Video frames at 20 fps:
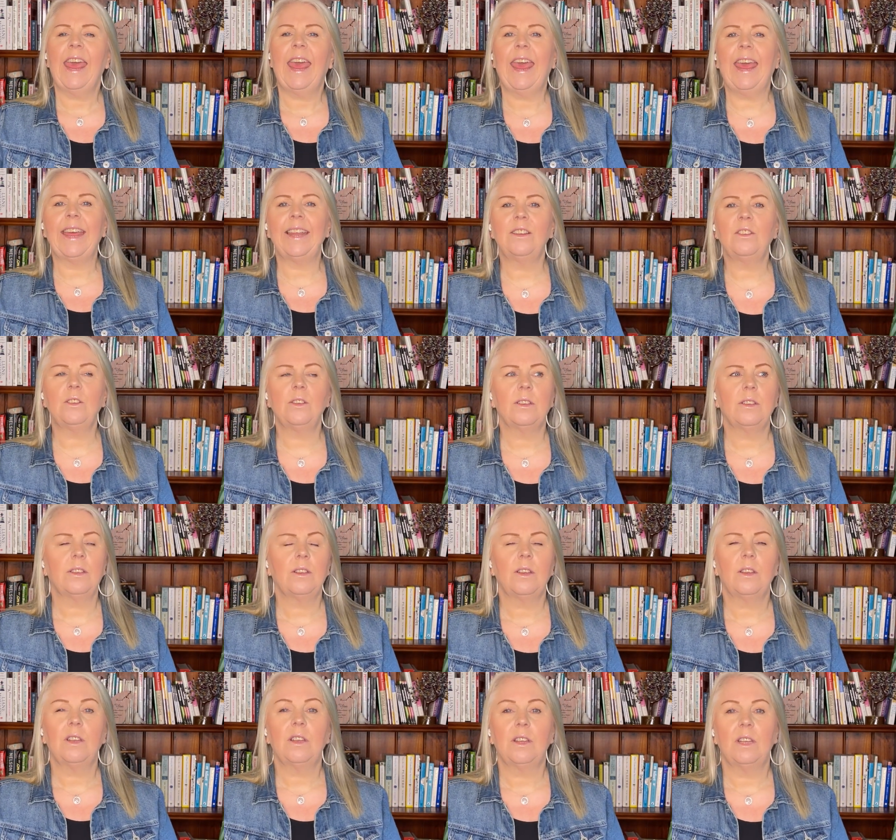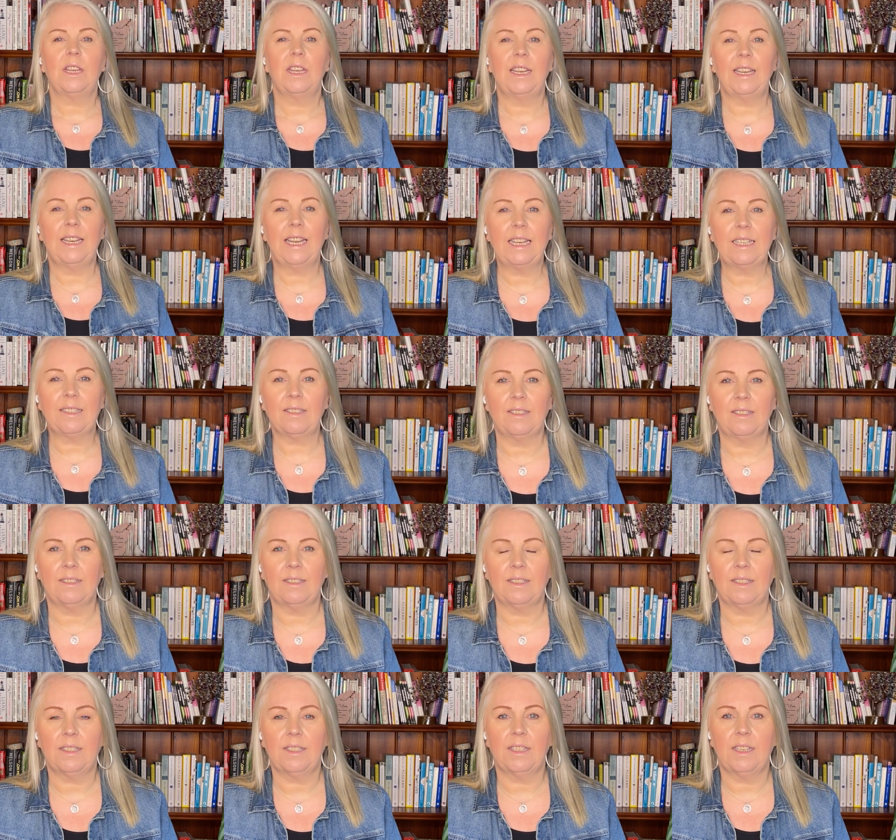And in
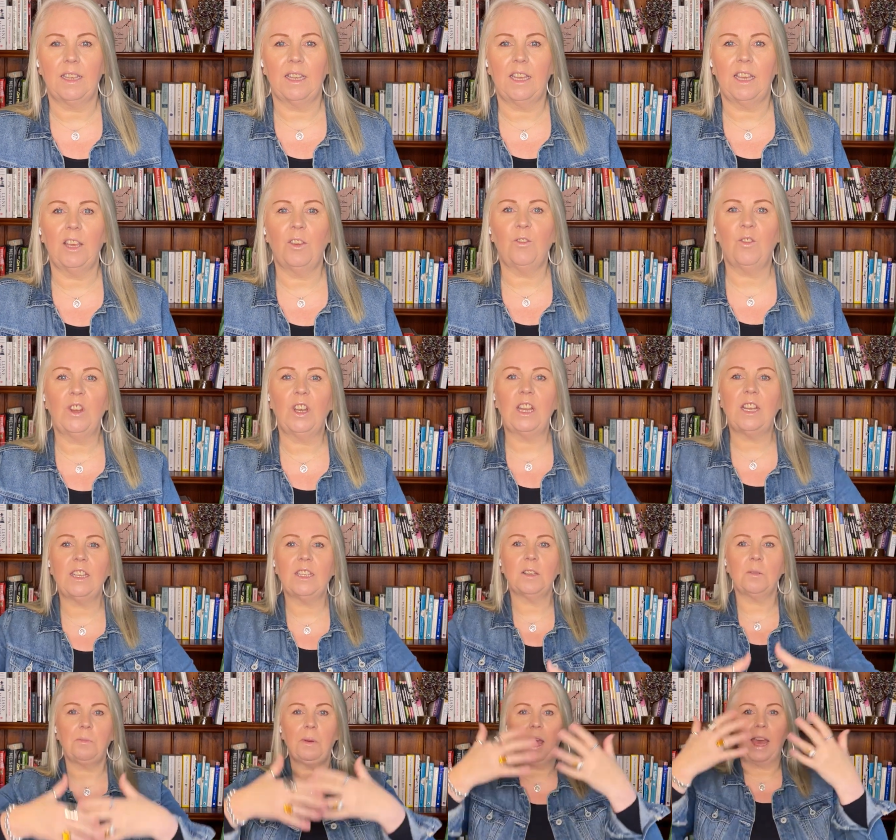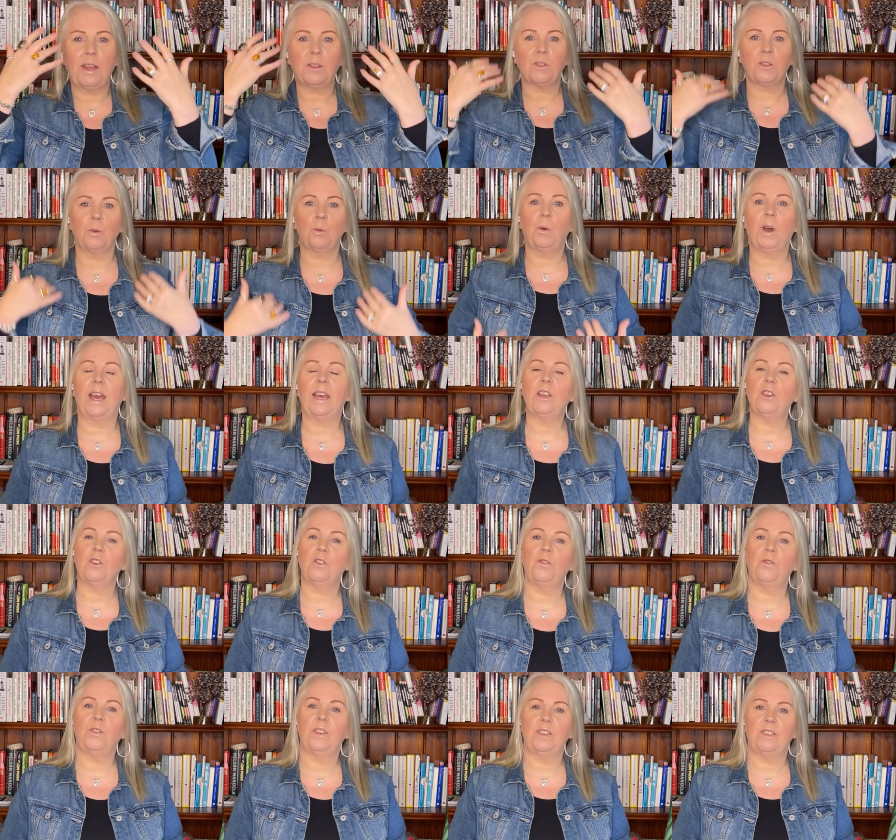essence, if it is about the way you
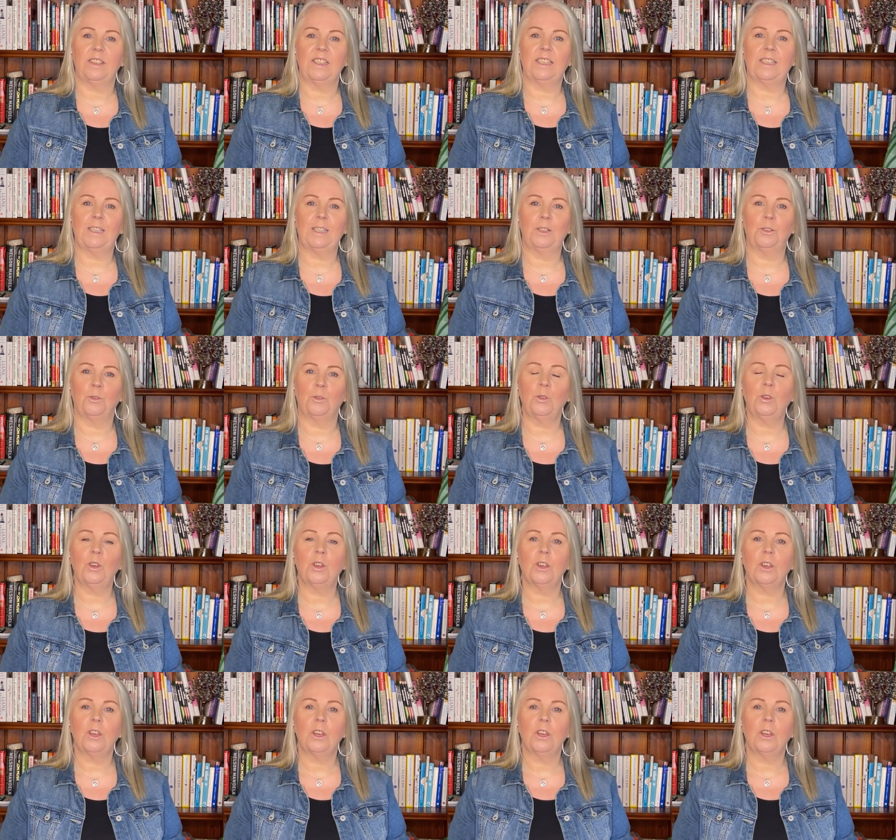physically look,